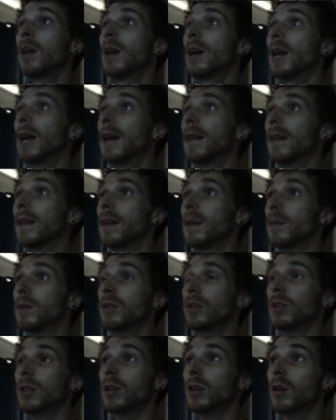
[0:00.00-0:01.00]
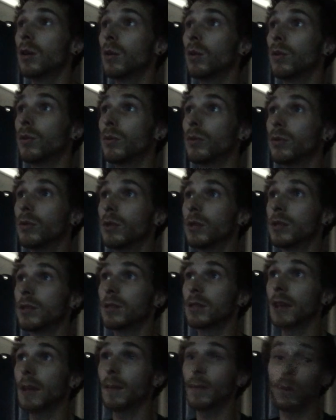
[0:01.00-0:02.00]
And then I'm just going to go through this
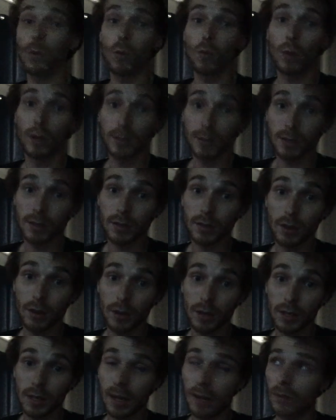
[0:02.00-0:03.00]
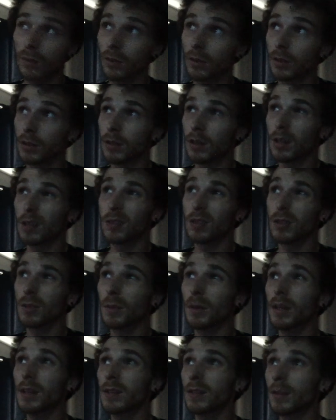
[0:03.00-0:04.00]
step once it's already downloaded, because it's
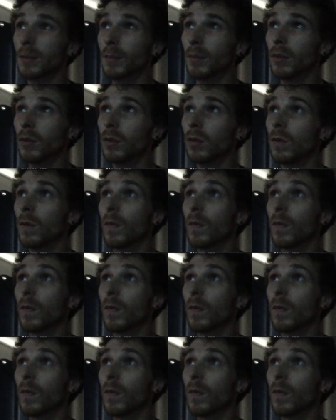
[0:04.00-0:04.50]
pretty simple